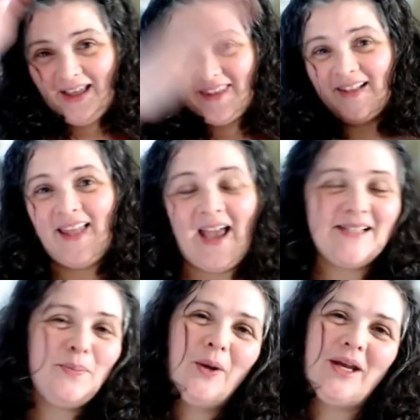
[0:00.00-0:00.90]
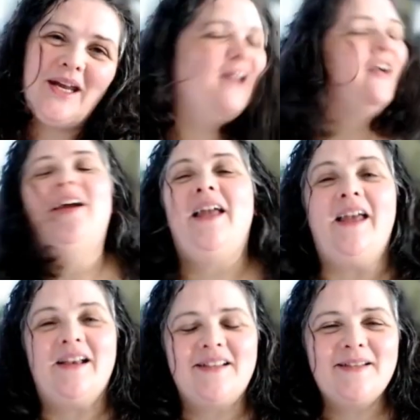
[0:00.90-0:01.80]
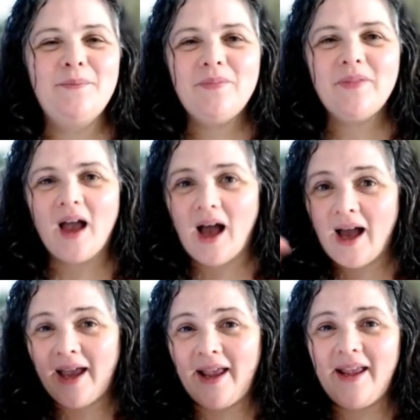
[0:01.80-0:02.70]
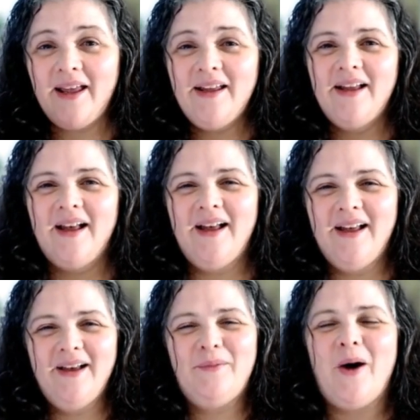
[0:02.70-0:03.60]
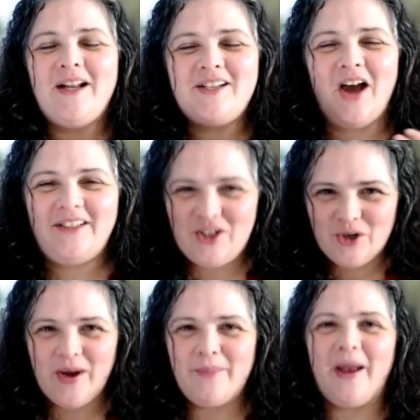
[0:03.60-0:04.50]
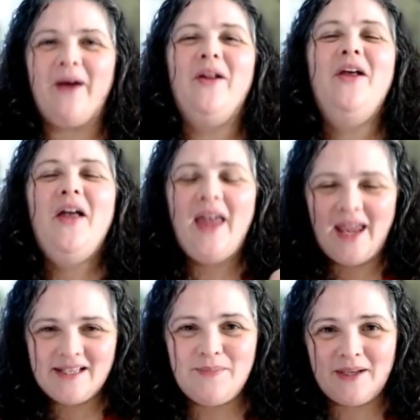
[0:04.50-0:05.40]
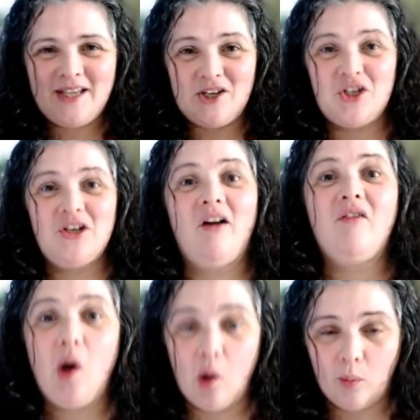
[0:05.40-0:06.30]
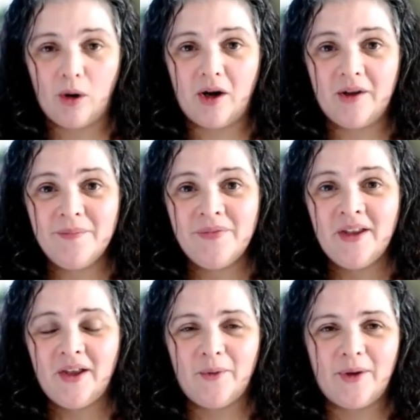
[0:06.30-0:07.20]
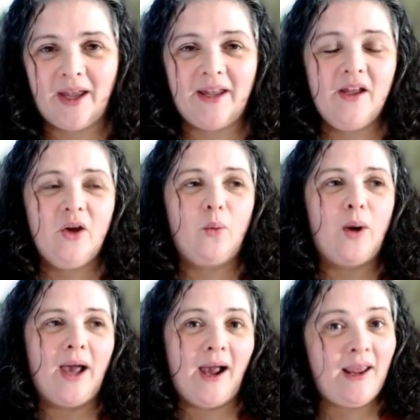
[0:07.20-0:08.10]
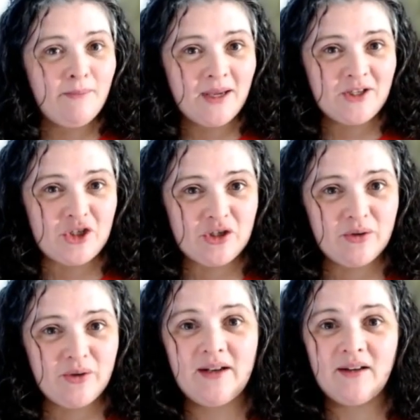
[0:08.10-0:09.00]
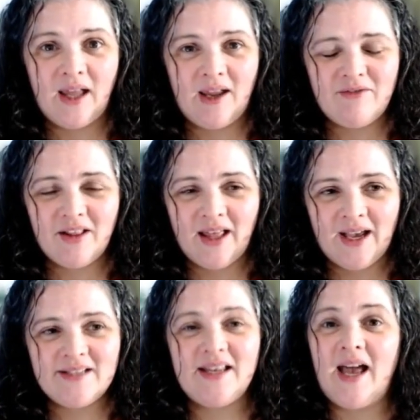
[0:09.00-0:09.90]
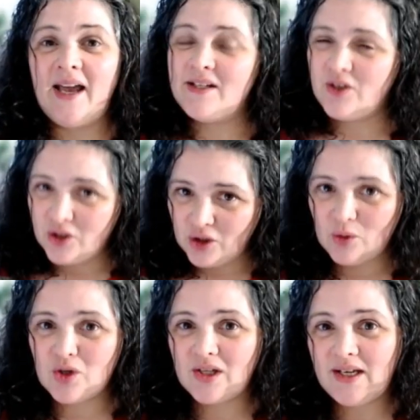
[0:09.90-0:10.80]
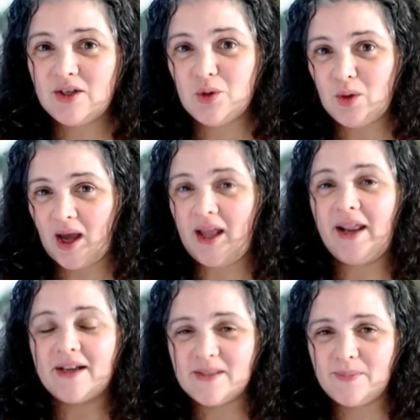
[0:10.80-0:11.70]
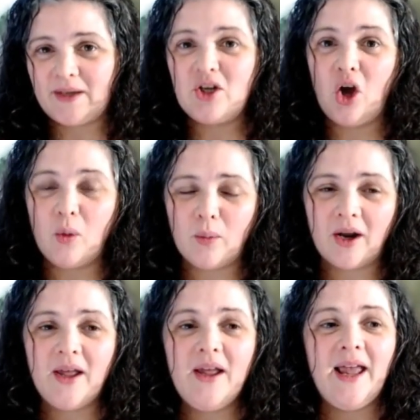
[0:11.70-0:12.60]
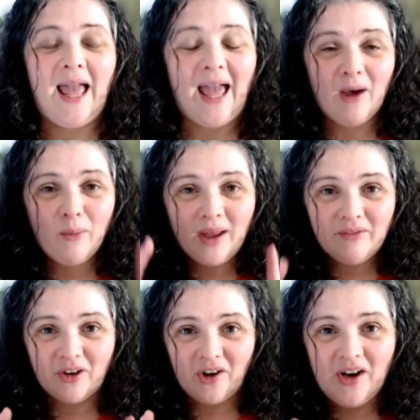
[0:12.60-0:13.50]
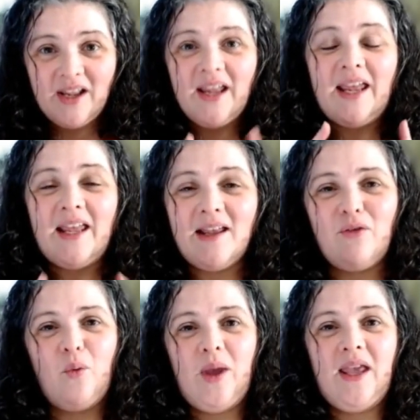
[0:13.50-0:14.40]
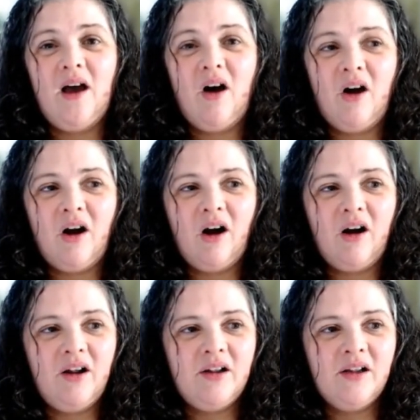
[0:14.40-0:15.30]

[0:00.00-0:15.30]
the last point here is I want to talk to you about expectation of homework. Okay, when I meet you in a live class, I usually do not expect homework. However, if we are